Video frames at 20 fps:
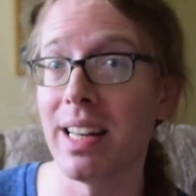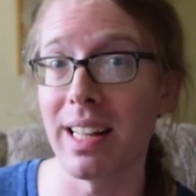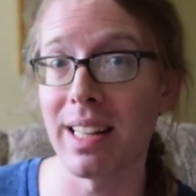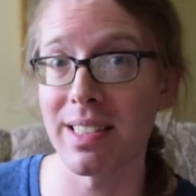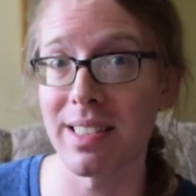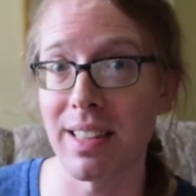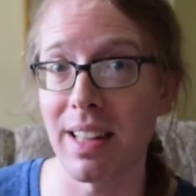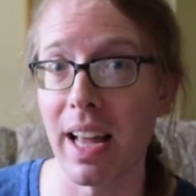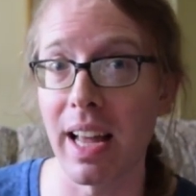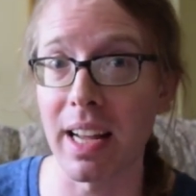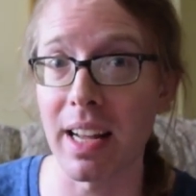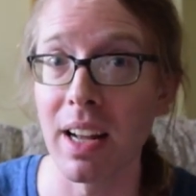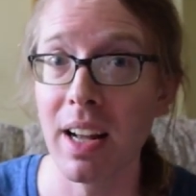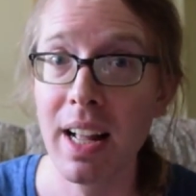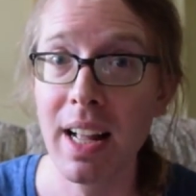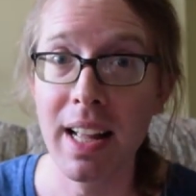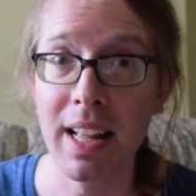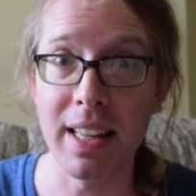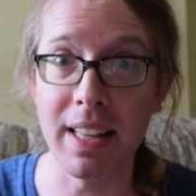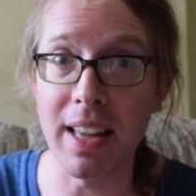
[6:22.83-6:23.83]
It's like,
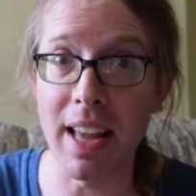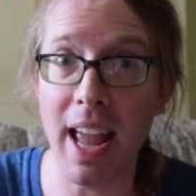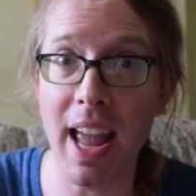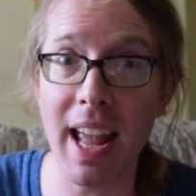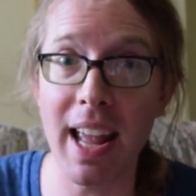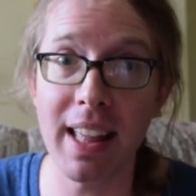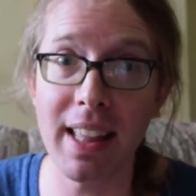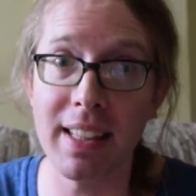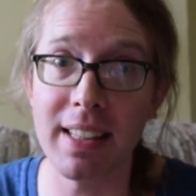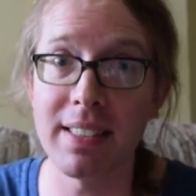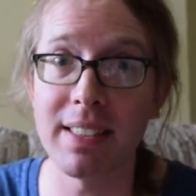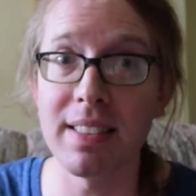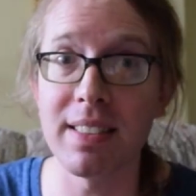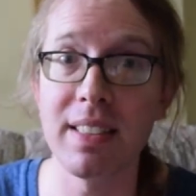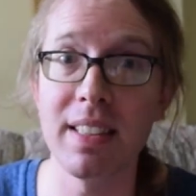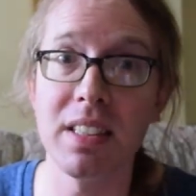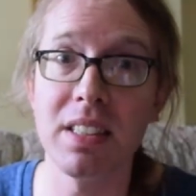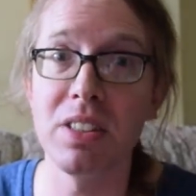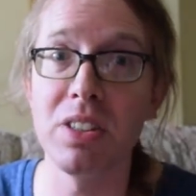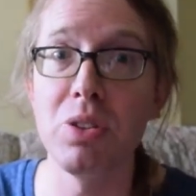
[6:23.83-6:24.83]
yay, this is
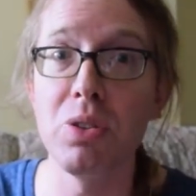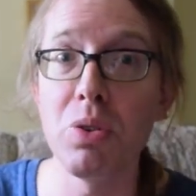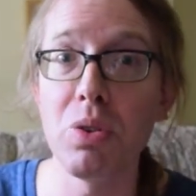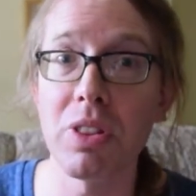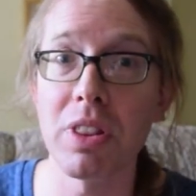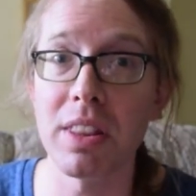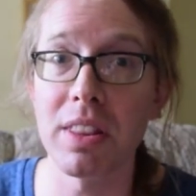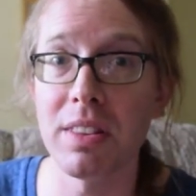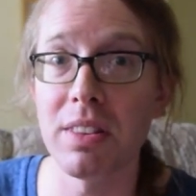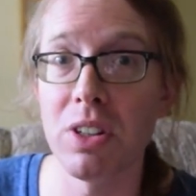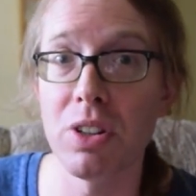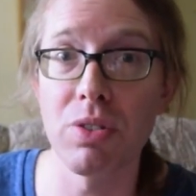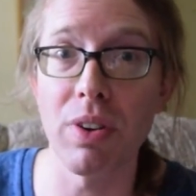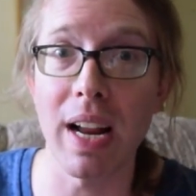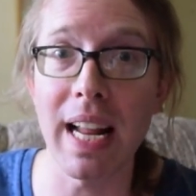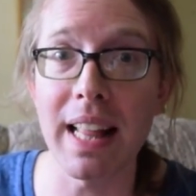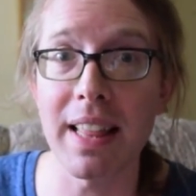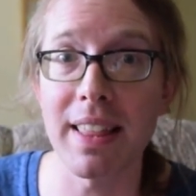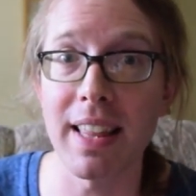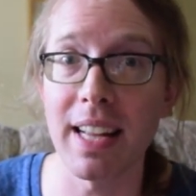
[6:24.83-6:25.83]
this new
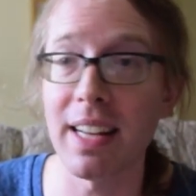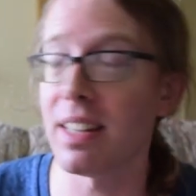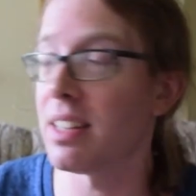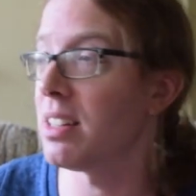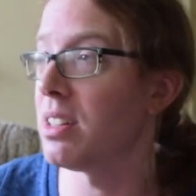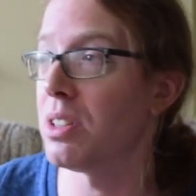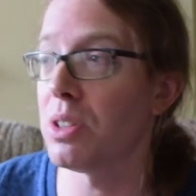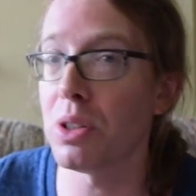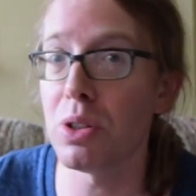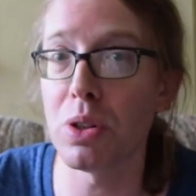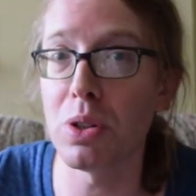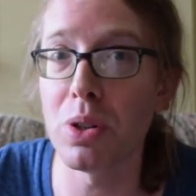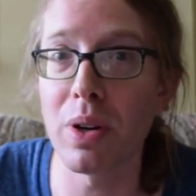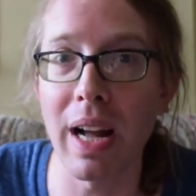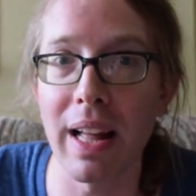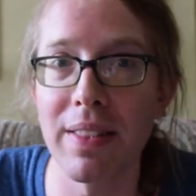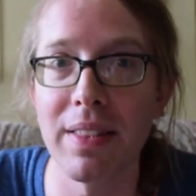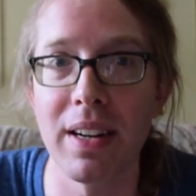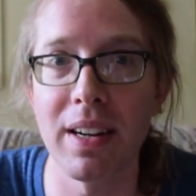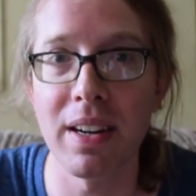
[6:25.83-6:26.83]
great thing to do,
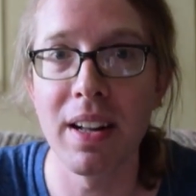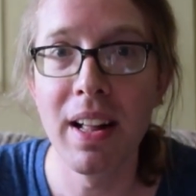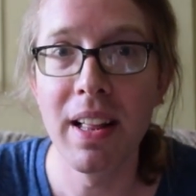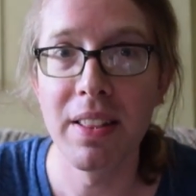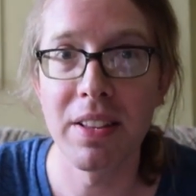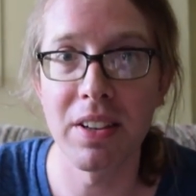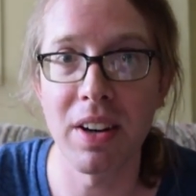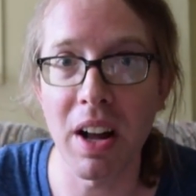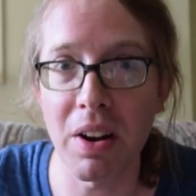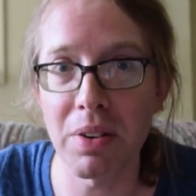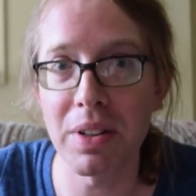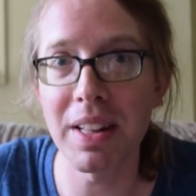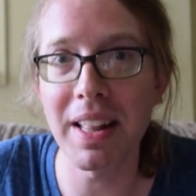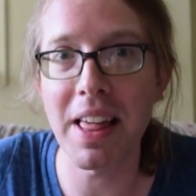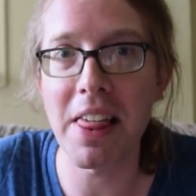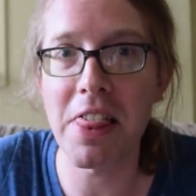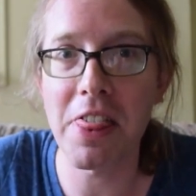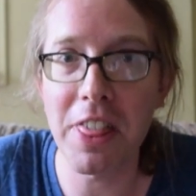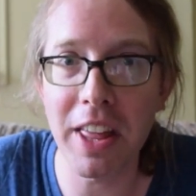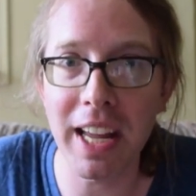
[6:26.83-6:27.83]
and they're not really
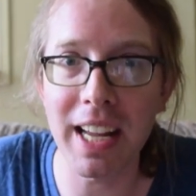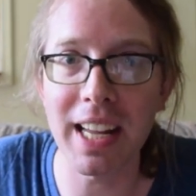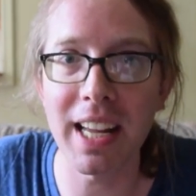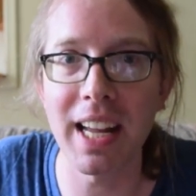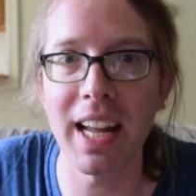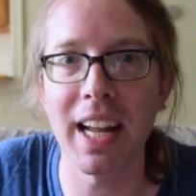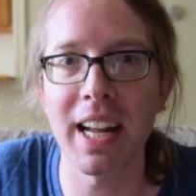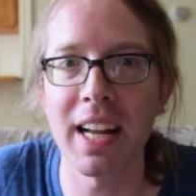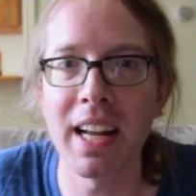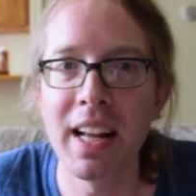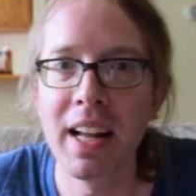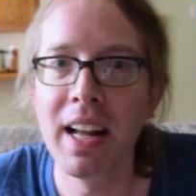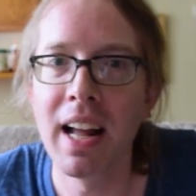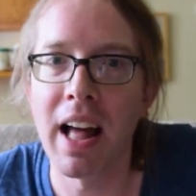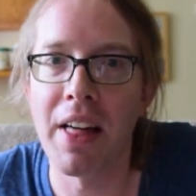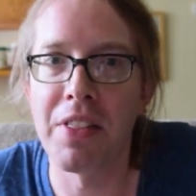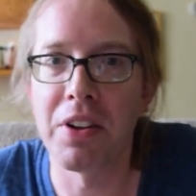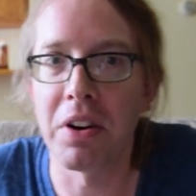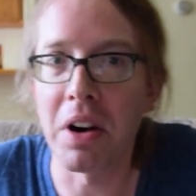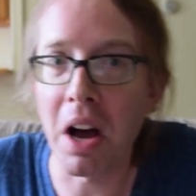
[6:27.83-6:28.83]
thinking,
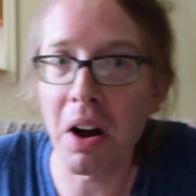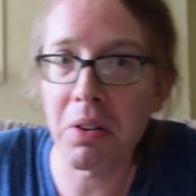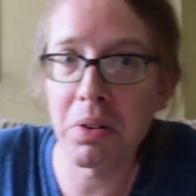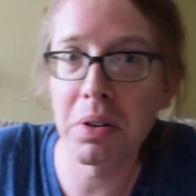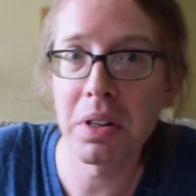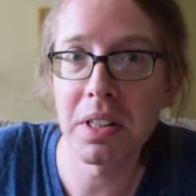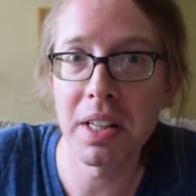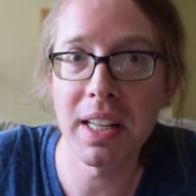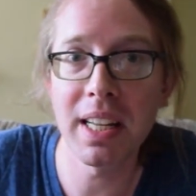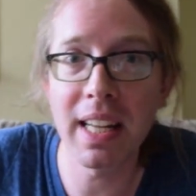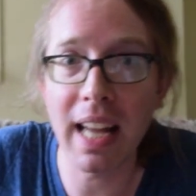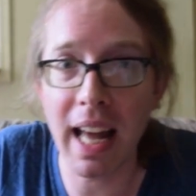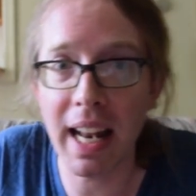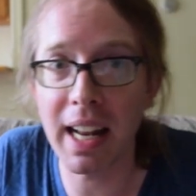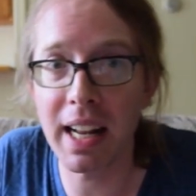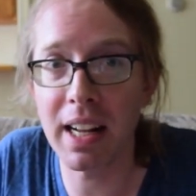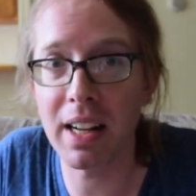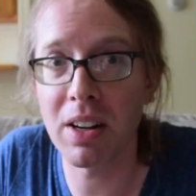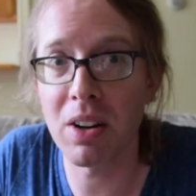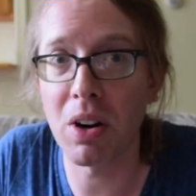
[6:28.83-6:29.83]
and they're not really
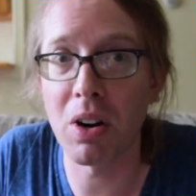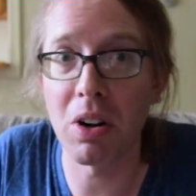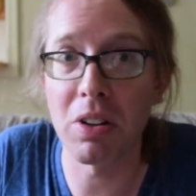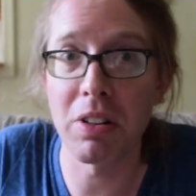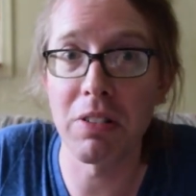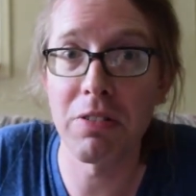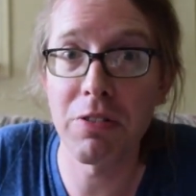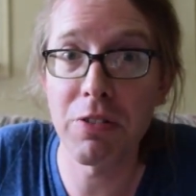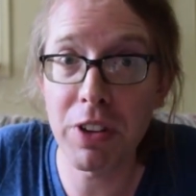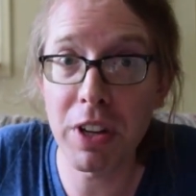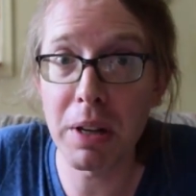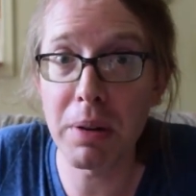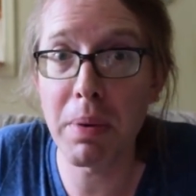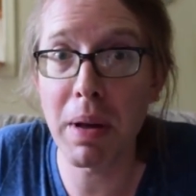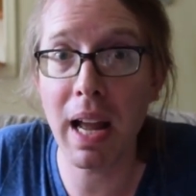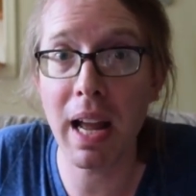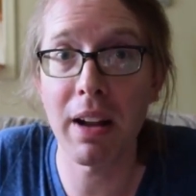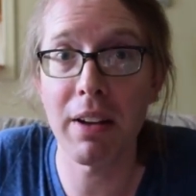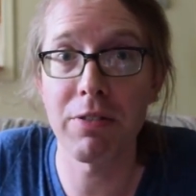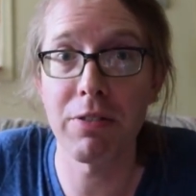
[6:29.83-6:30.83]
getting all the
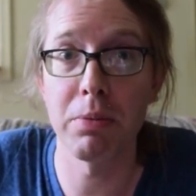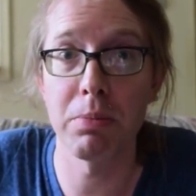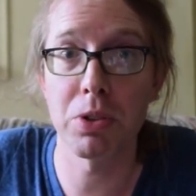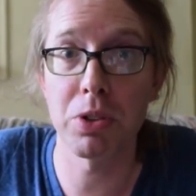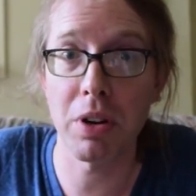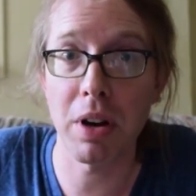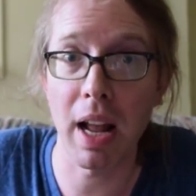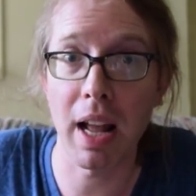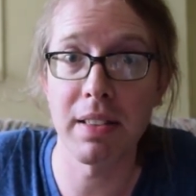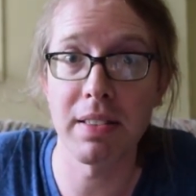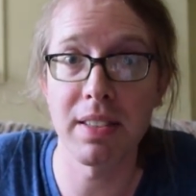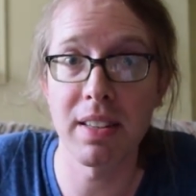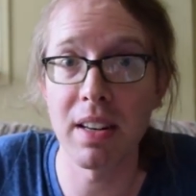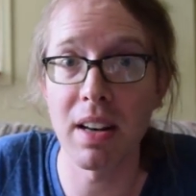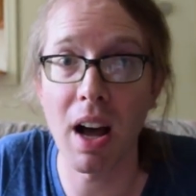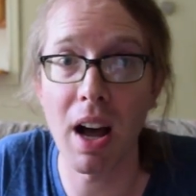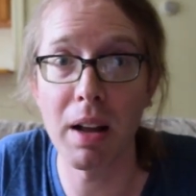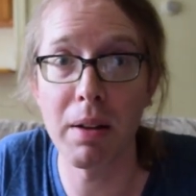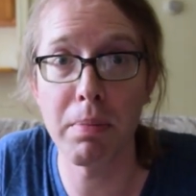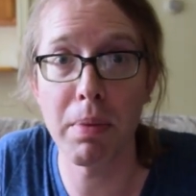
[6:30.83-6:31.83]
feedback from trans and
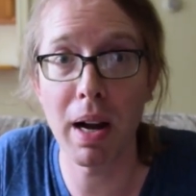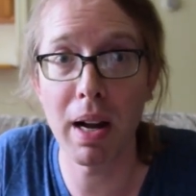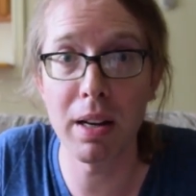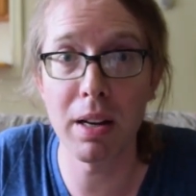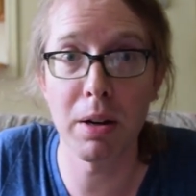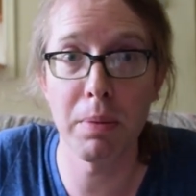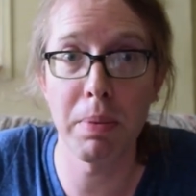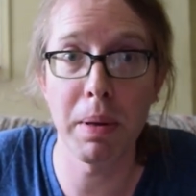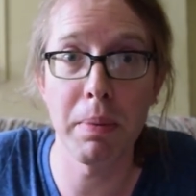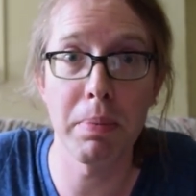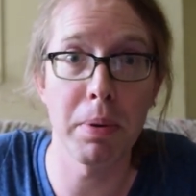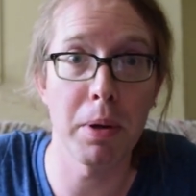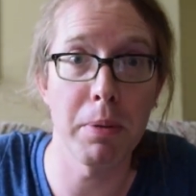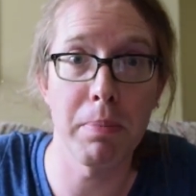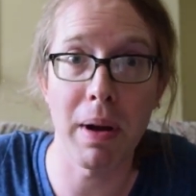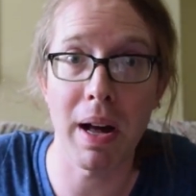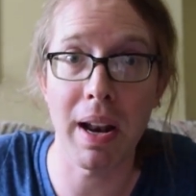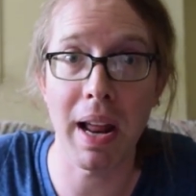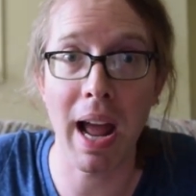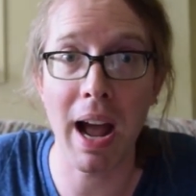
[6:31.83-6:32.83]
non-binary people
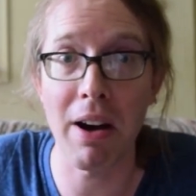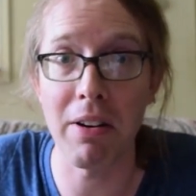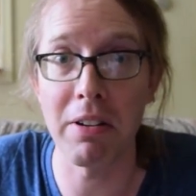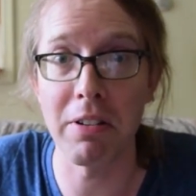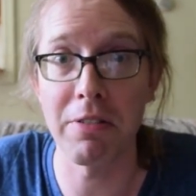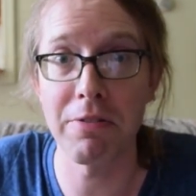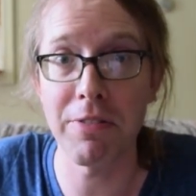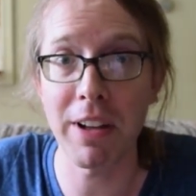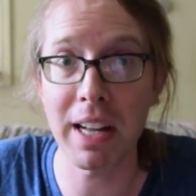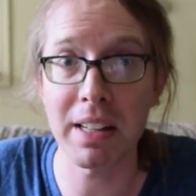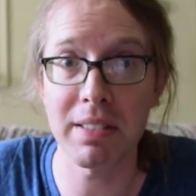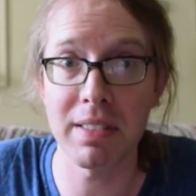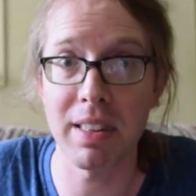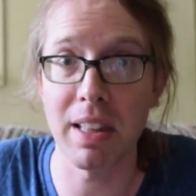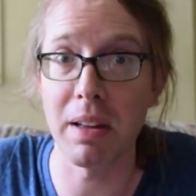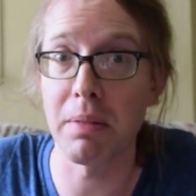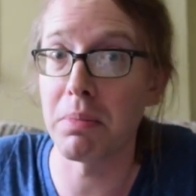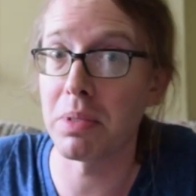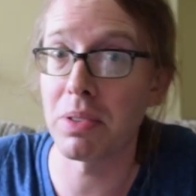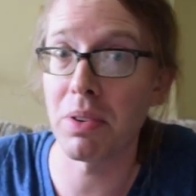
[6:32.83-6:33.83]
about how it affects them.